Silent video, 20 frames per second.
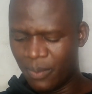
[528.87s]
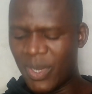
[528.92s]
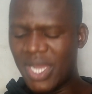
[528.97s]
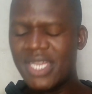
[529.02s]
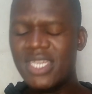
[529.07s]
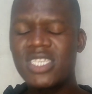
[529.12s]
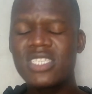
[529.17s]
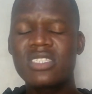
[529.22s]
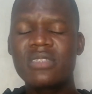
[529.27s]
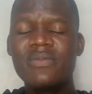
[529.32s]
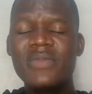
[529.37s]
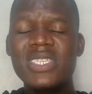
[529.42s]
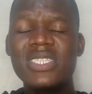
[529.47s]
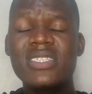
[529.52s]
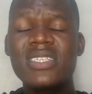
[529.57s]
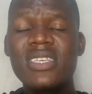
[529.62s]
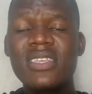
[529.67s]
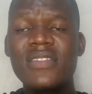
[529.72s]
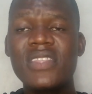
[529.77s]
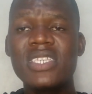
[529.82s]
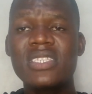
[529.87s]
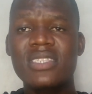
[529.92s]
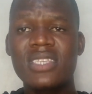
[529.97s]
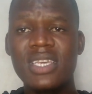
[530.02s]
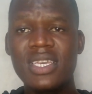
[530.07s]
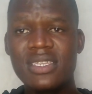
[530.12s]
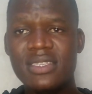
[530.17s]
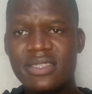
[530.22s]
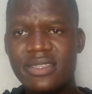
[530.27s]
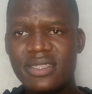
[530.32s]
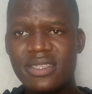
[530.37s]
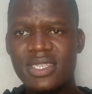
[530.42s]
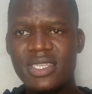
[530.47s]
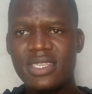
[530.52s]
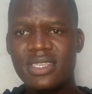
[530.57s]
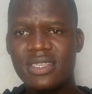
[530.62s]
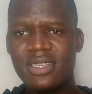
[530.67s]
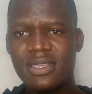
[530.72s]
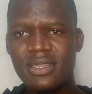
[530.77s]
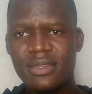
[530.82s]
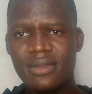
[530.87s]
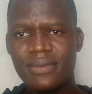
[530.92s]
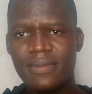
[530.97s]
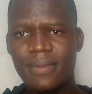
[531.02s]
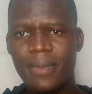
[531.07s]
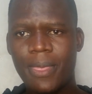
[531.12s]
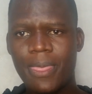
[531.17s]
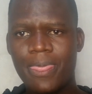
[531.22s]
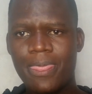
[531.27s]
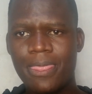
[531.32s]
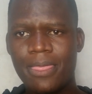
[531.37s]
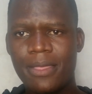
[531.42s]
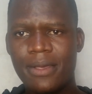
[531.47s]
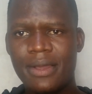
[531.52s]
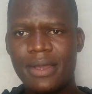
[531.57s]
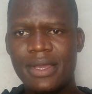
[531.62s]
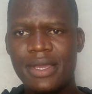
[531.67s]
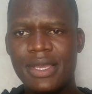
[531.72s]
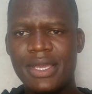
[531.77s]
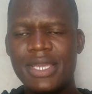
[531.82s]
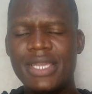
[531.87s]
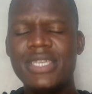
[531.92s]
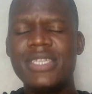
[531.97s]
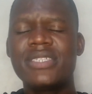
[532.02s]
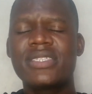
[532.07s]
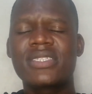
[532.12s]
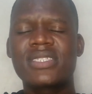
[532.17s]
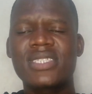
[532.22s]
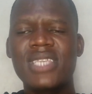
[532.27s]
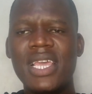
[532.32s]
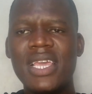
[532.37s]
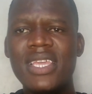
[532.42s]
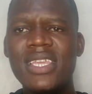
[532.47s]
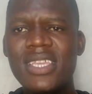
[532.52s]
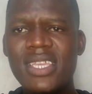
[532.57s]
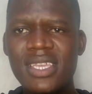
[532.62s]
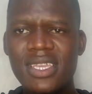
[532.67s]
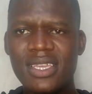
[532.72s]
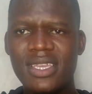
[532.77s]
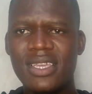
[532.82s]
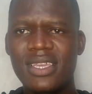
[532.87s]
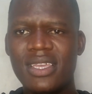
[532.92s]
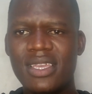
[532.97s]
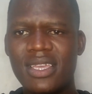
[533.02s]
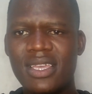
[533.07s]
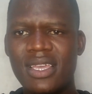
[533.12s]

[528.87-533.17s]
by dismissing this case. He's saying